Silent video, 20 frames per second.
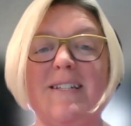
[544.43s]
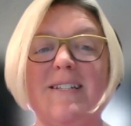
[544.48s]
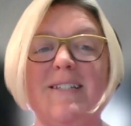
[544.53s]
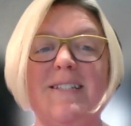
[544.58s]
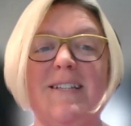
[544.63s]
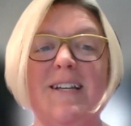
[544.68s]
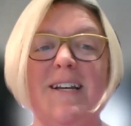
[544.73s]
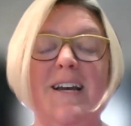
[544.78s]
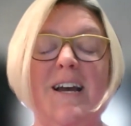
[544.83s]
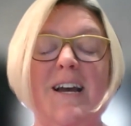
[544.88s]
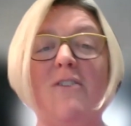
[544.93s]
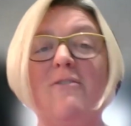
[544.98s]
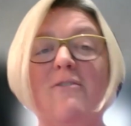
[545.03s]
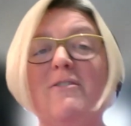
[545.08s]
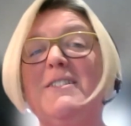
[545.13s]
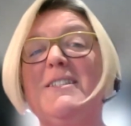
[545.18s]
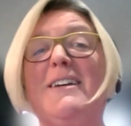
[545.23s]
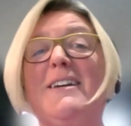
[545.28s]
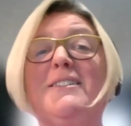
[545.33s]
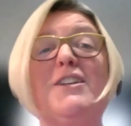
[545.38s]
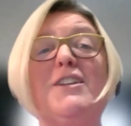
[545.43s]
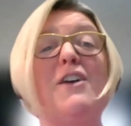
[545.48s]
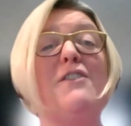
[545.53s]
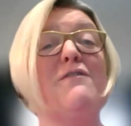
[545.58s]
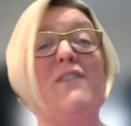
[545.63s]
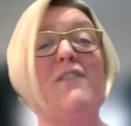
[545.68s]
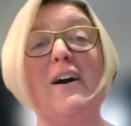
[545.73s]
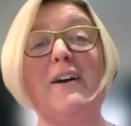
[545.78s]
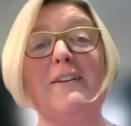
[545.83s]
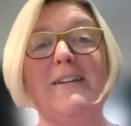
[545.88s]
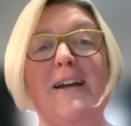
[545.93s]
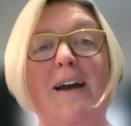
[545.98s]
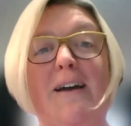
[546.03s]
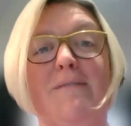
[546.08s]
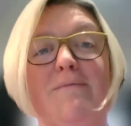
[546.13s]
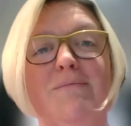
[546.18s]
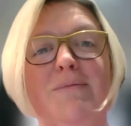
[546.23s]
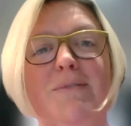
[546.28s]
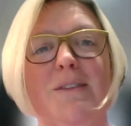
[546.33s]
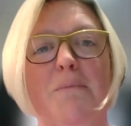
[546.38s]
Is that so far
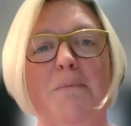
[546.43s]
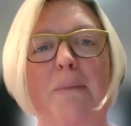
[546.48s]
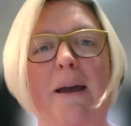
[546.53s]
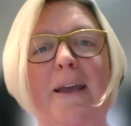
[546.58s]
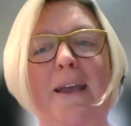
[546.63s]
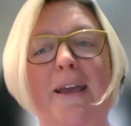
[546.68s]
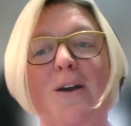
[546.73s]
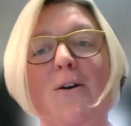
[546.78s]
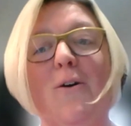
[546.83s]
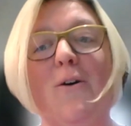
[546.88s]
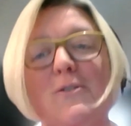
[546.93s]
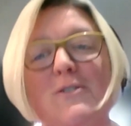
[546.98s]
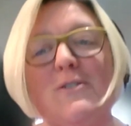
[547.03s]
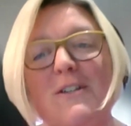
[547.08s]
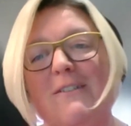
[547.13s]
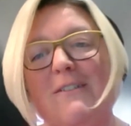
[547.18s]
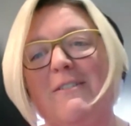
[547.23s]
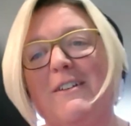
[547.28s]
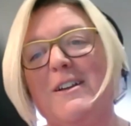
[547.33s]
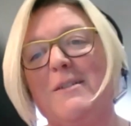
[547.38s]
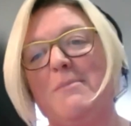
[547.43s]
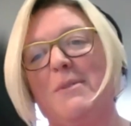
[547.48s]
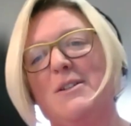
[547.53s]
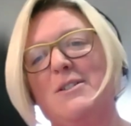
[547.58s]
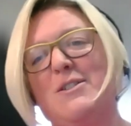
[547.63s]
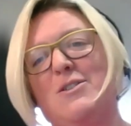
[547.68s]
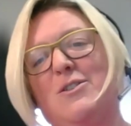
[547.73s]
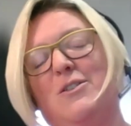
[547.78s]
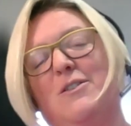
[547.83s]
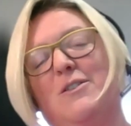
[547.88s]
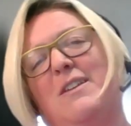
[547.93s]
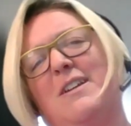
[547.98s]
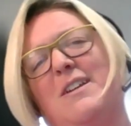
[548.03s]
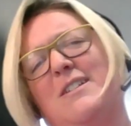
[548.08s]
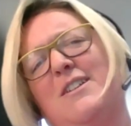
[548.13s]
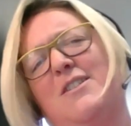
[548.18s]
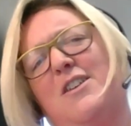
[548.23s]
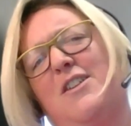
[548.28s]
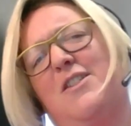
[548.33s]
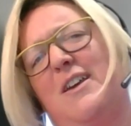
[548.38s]
down the pecking order in amongst all of these
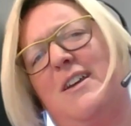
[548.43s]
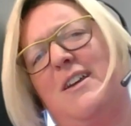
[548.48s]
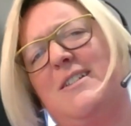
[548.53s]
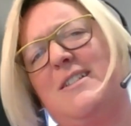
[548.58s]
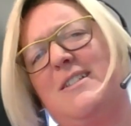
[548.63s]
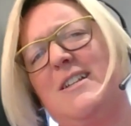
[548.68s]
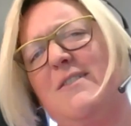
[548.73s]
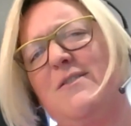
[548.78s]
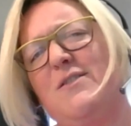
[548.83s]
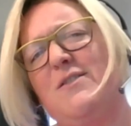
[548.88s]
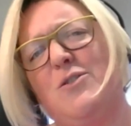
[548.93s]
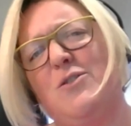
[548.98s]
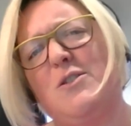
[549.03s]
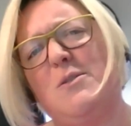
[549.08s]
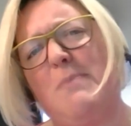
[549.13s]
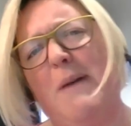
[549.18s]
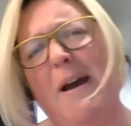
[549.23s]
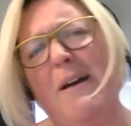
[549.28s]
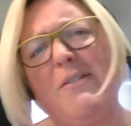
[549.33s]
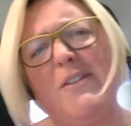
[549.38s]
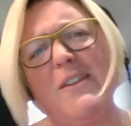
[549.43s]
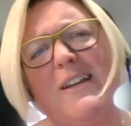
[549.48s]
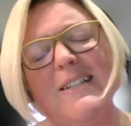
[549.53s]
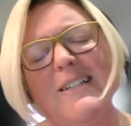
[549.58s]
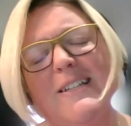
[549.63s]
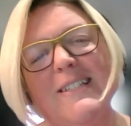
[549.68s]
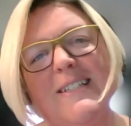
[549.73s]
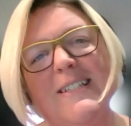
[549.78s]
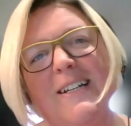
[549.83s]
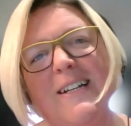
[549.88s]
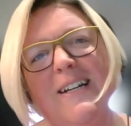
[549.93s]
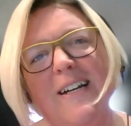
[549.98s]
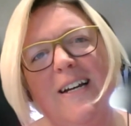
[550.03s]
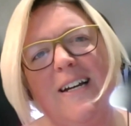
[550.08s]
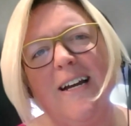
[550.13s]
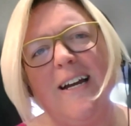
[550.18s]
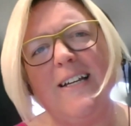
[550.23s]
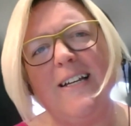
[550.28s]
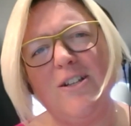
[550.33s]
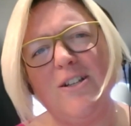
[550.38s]
other things that you've talked about that it's
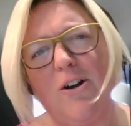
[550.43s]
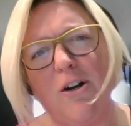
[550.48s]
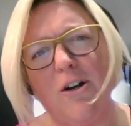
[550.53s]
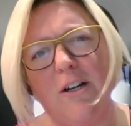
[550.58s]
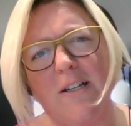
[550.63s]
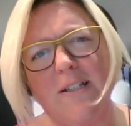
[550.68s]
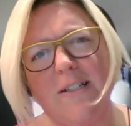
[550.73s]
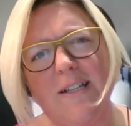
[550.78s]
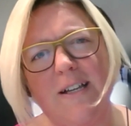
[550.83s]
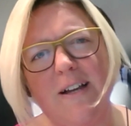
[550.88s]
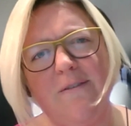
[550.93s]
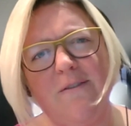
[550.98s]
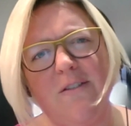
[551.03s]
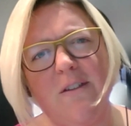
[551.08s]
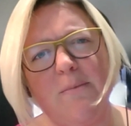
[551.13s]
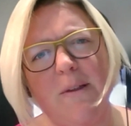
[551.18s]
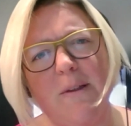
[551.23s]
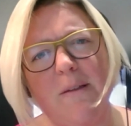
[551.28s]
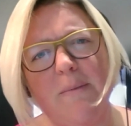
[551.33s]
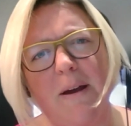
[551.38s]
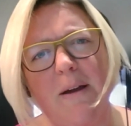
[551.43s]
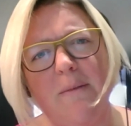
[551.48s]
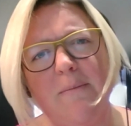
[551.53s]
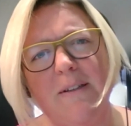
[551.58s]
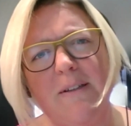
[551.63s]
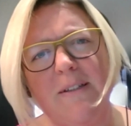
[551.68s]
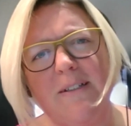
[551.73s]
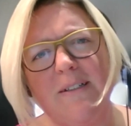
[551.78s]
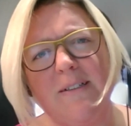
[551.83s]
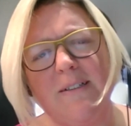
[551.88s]
not a concern for them at the moment?